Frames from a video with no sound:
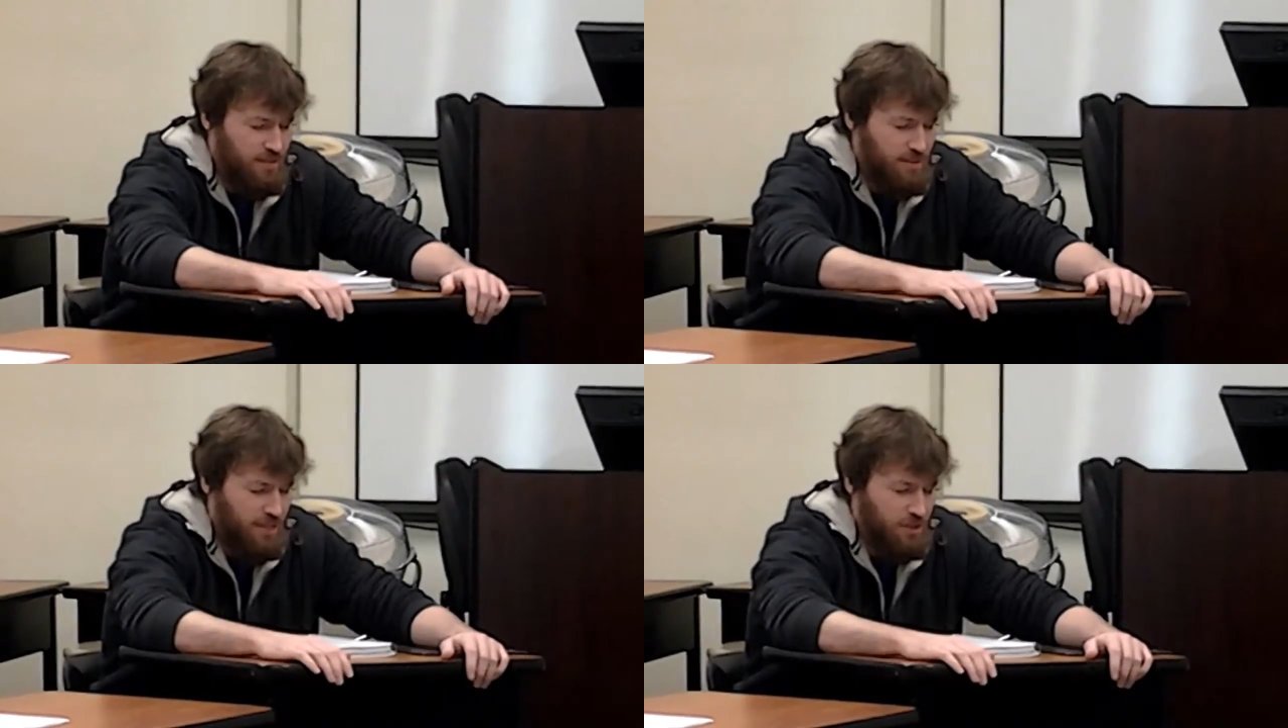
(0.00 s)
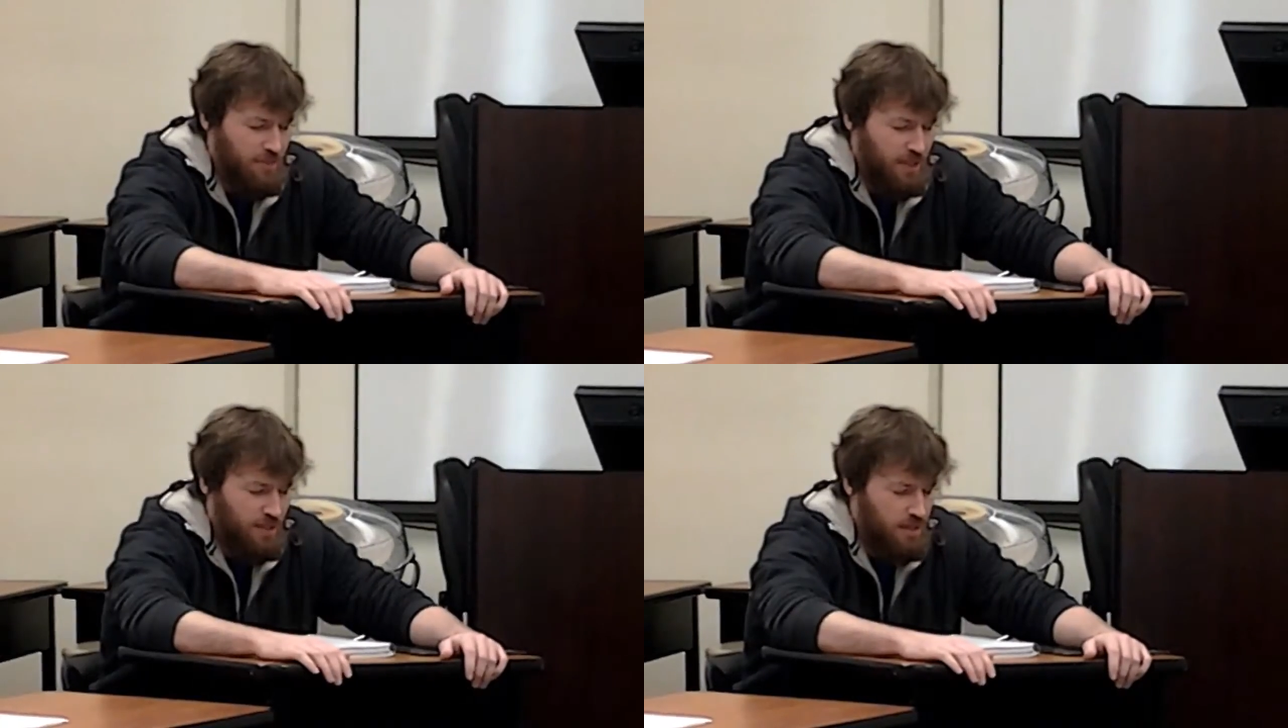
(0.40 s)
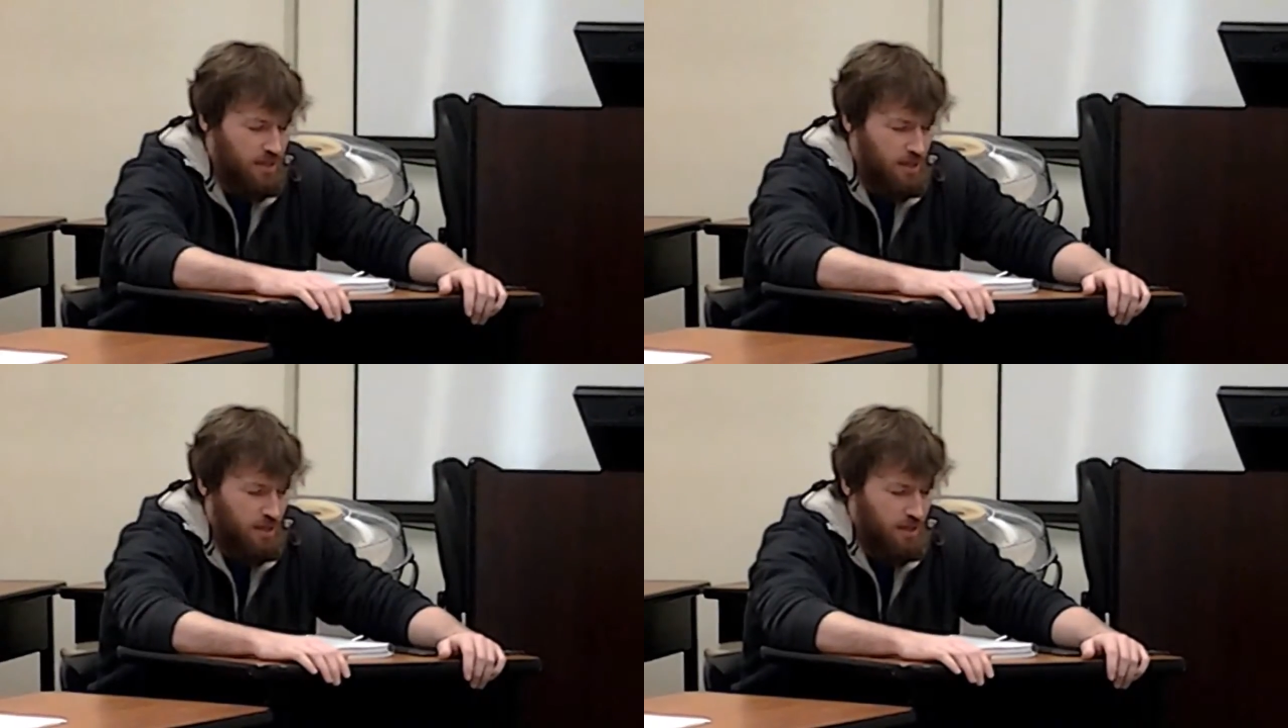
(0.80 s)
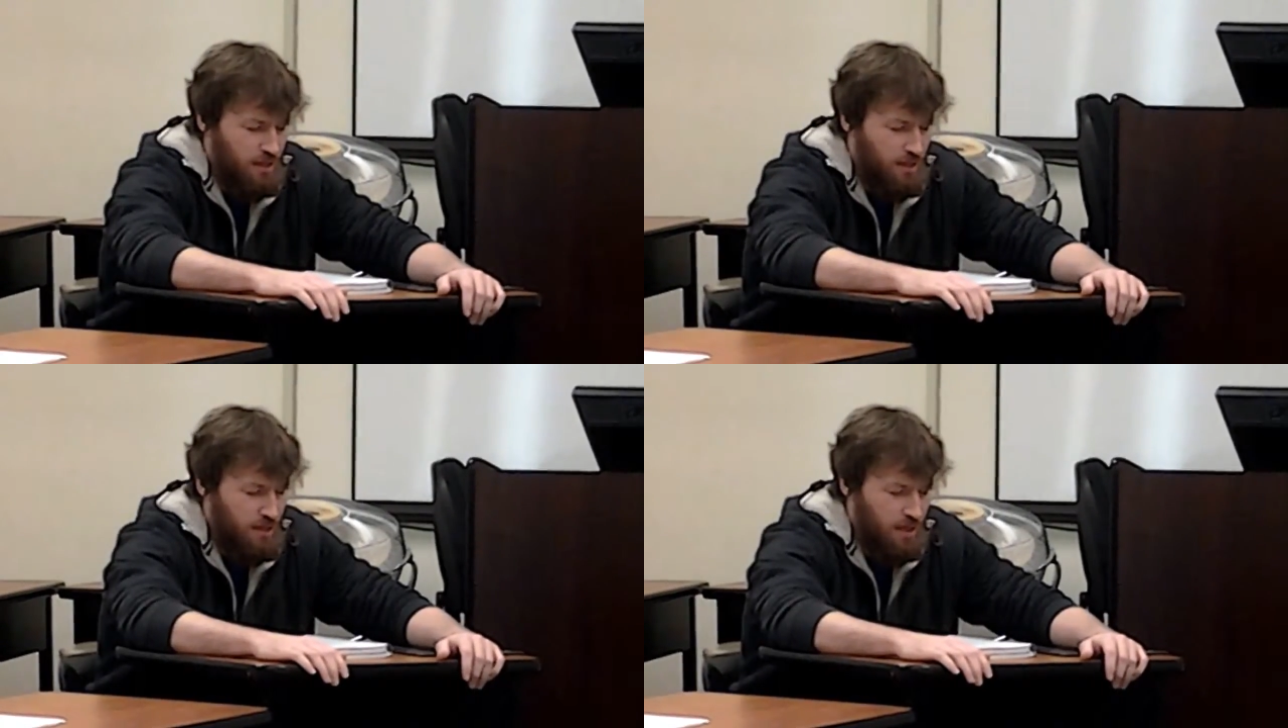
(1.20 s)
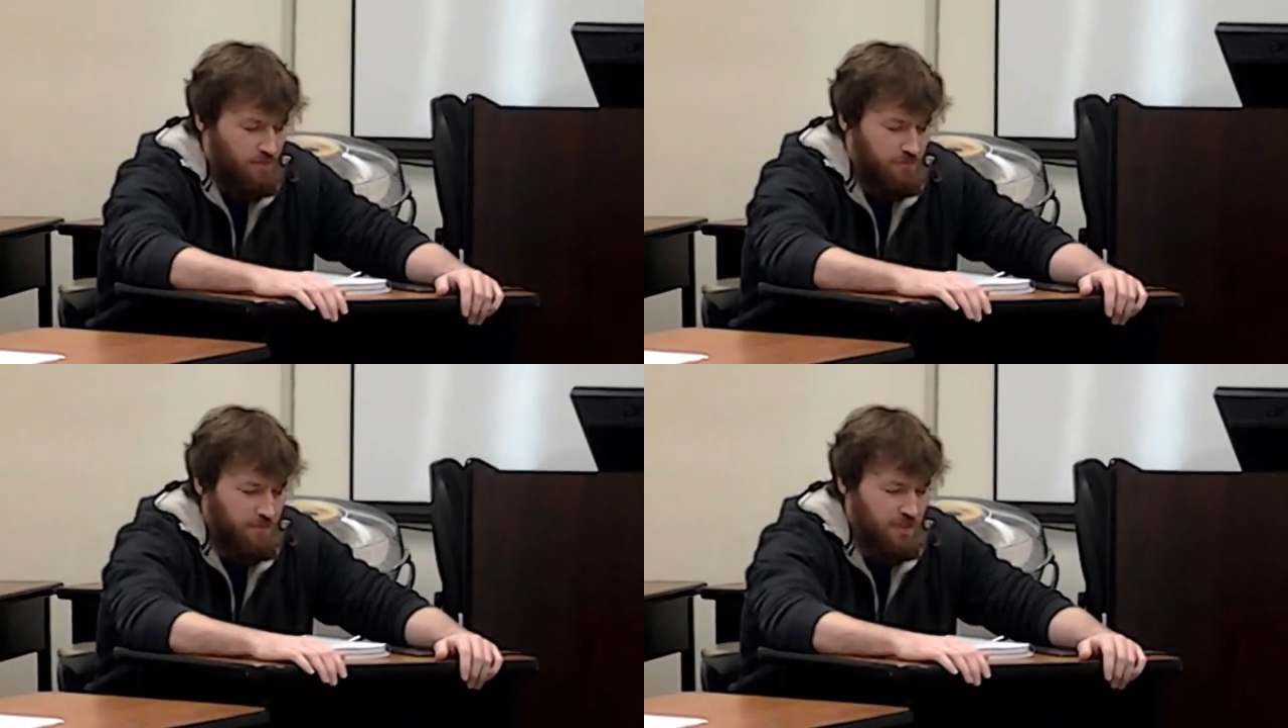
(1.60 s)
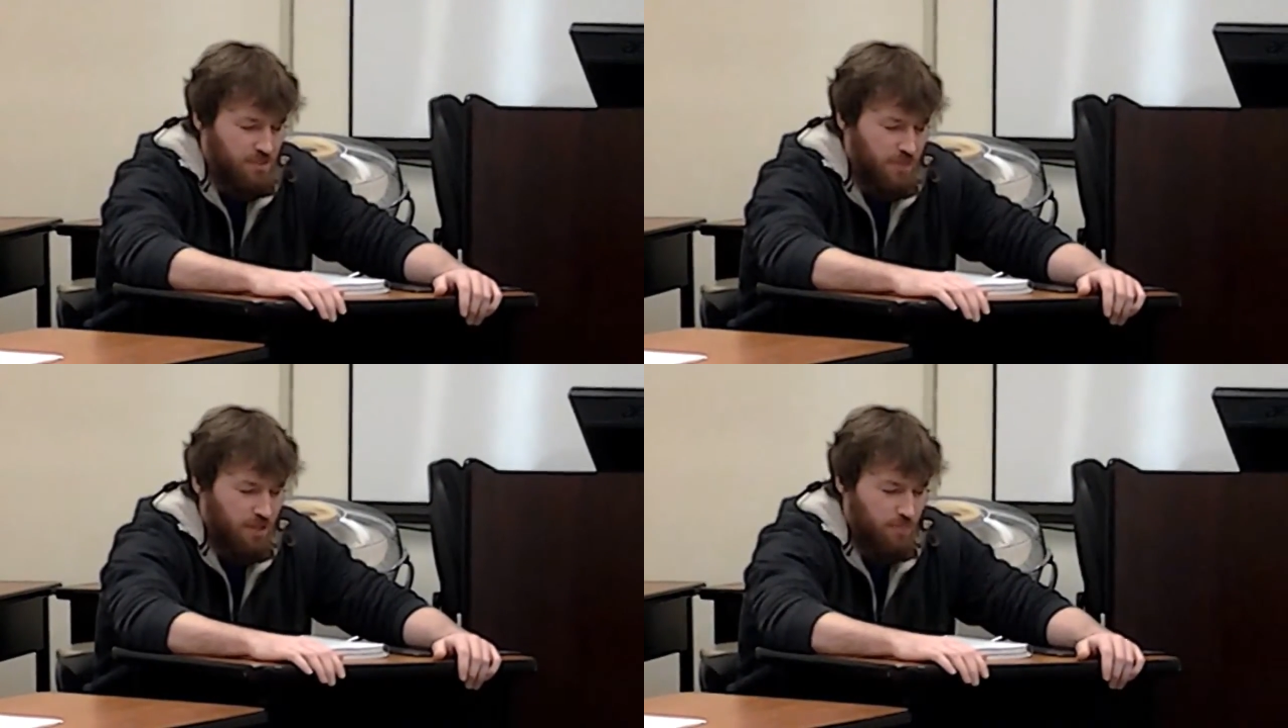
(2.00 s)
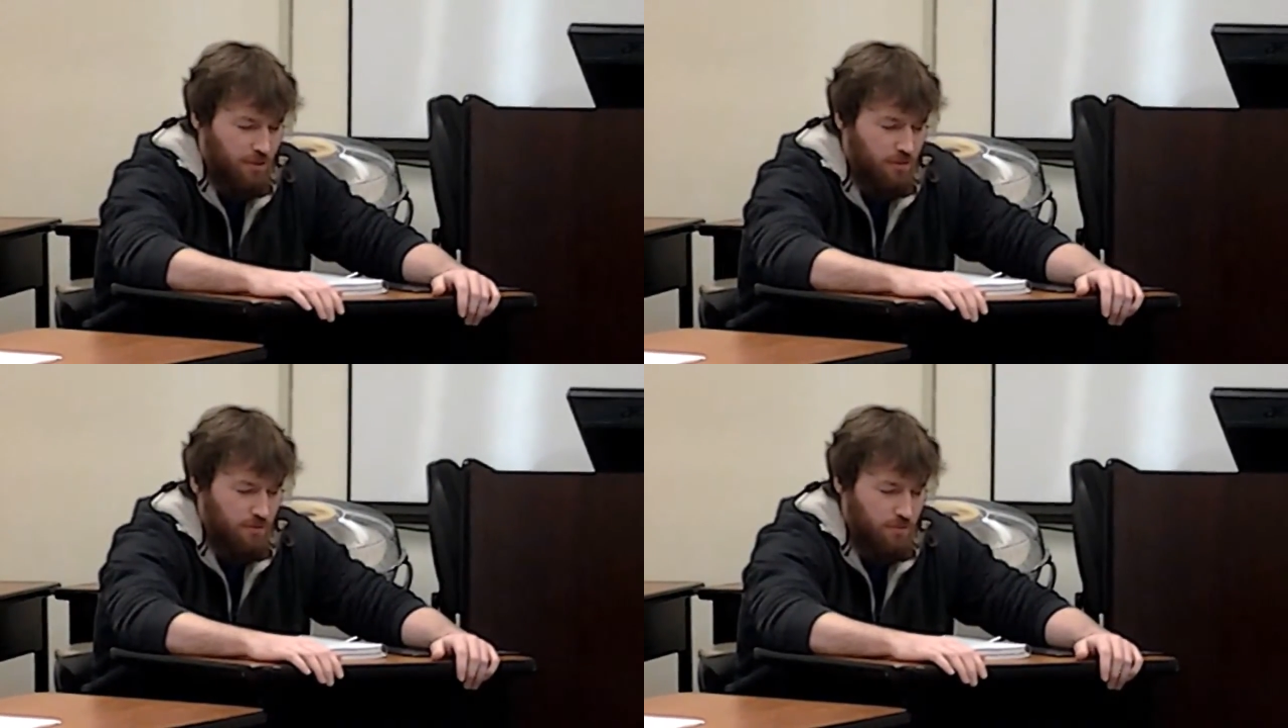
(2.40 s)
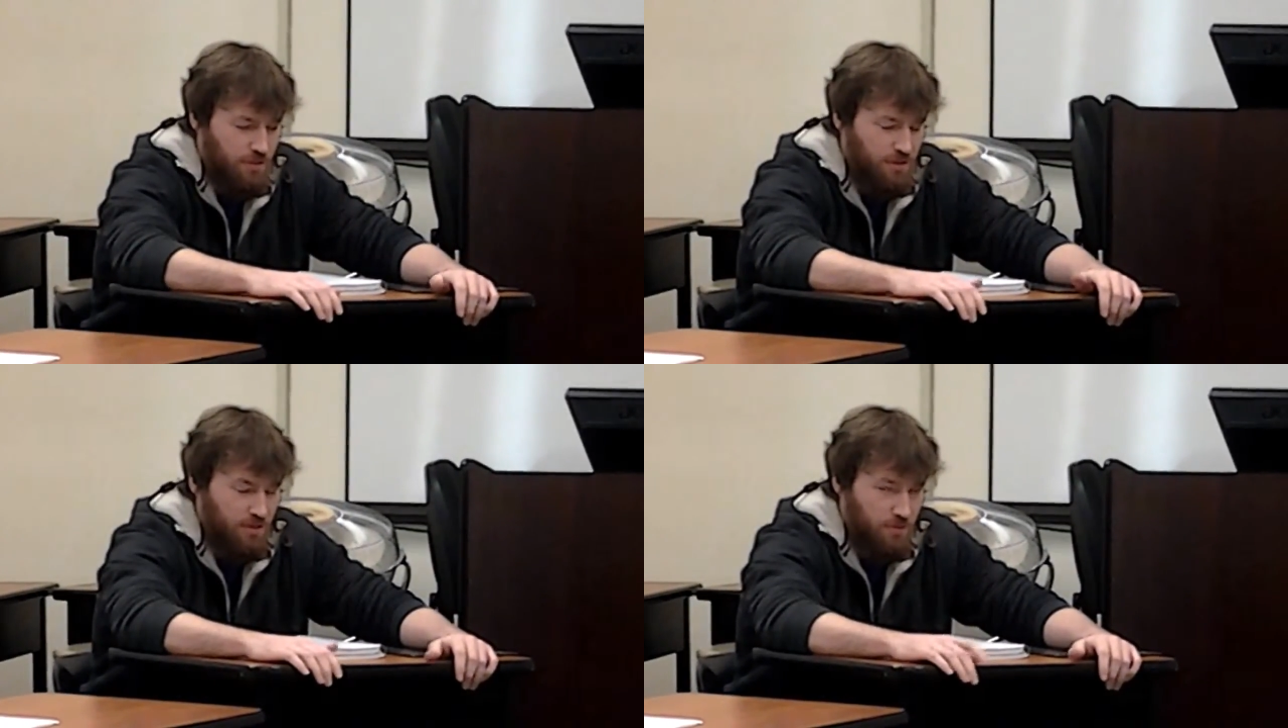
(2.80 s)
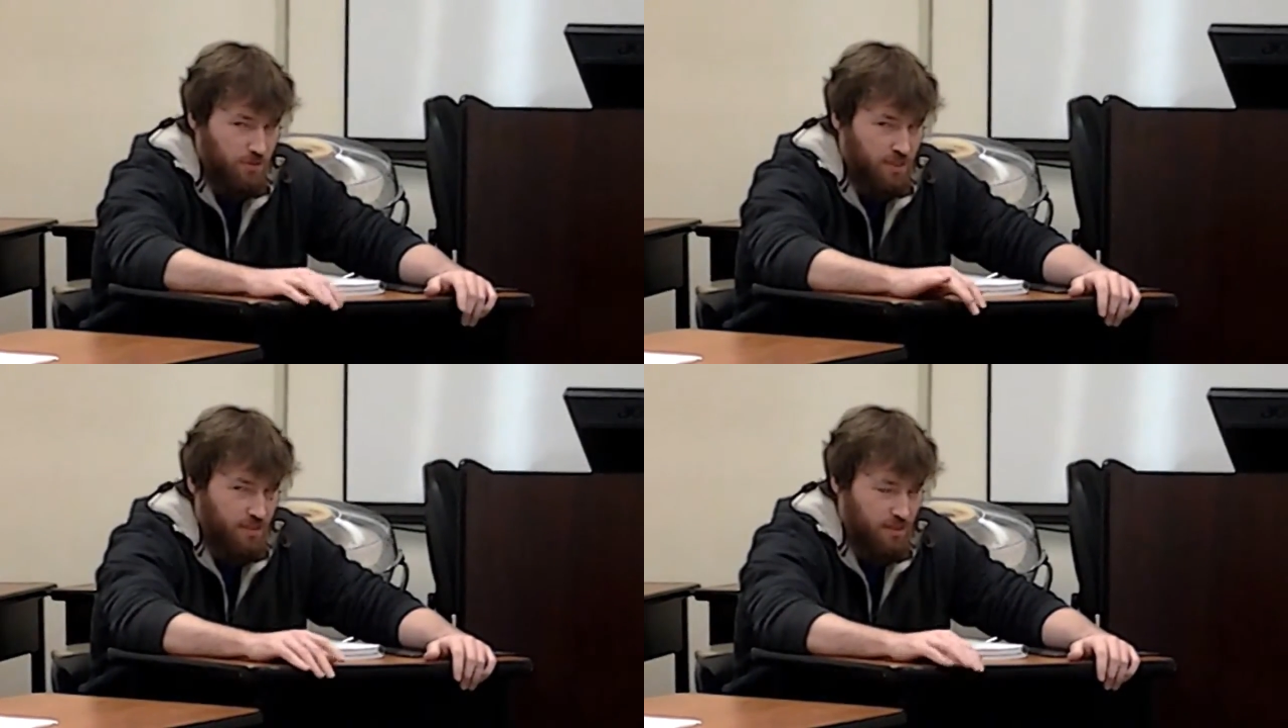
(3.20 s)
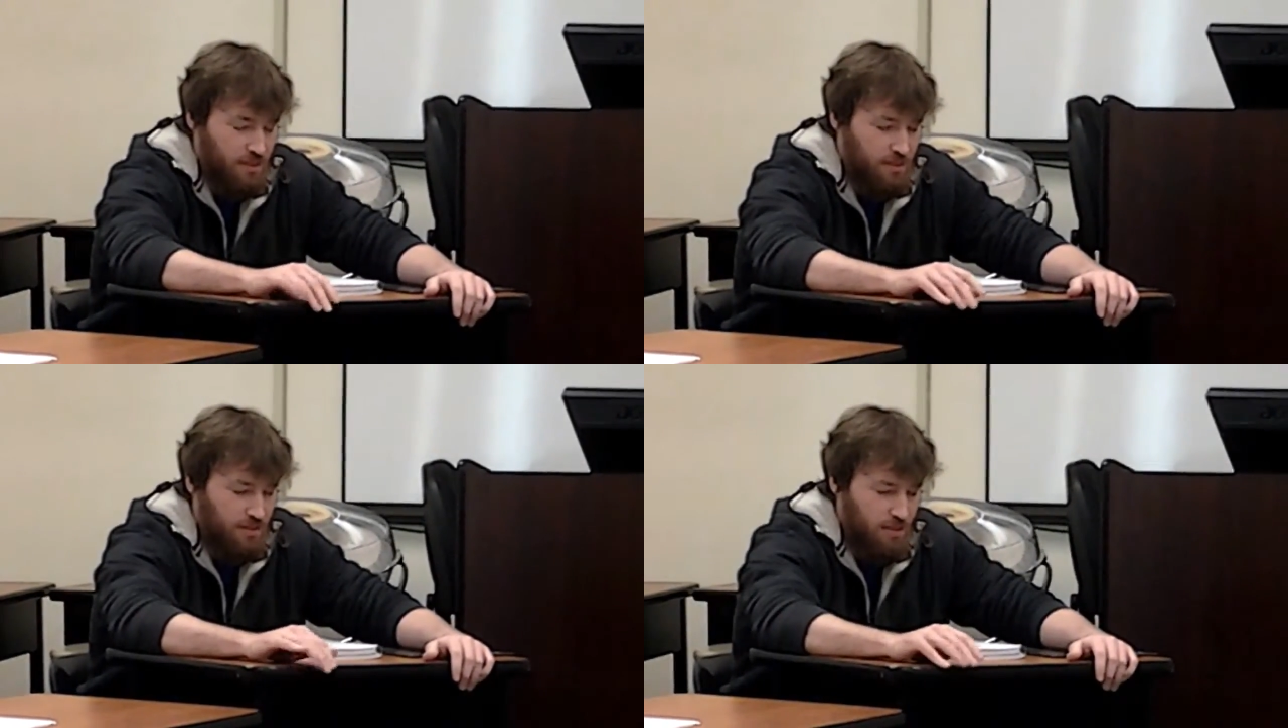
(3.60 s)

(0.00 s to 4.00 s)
Daydreaming of a 50s pinup girl, which is number 26,